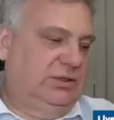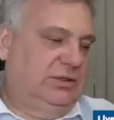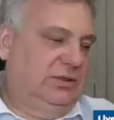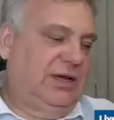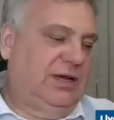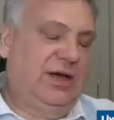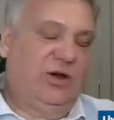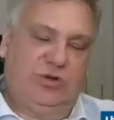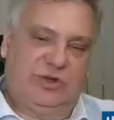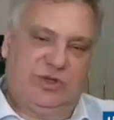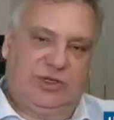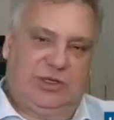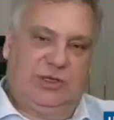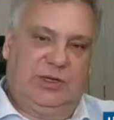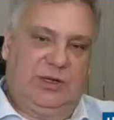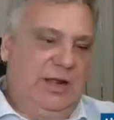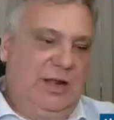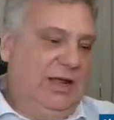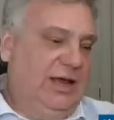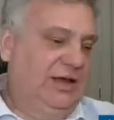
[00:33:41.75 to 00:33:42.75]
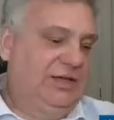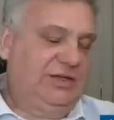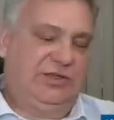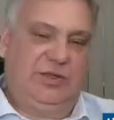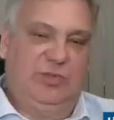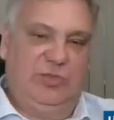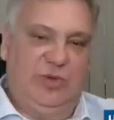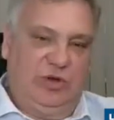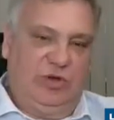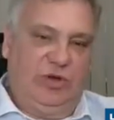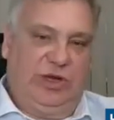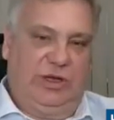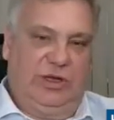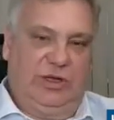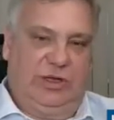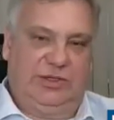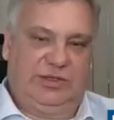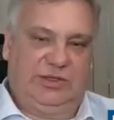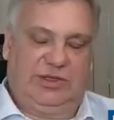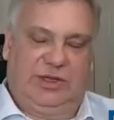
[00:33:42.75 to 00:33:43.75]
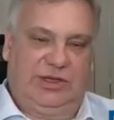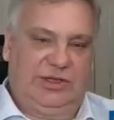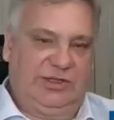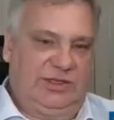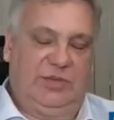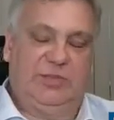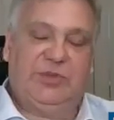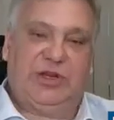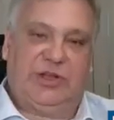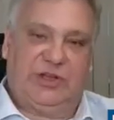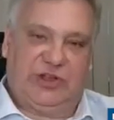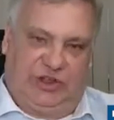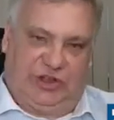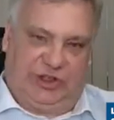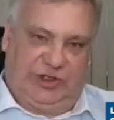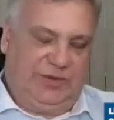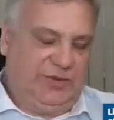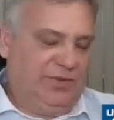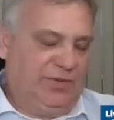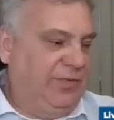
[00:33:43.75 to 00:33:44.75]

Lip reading: house has diminished.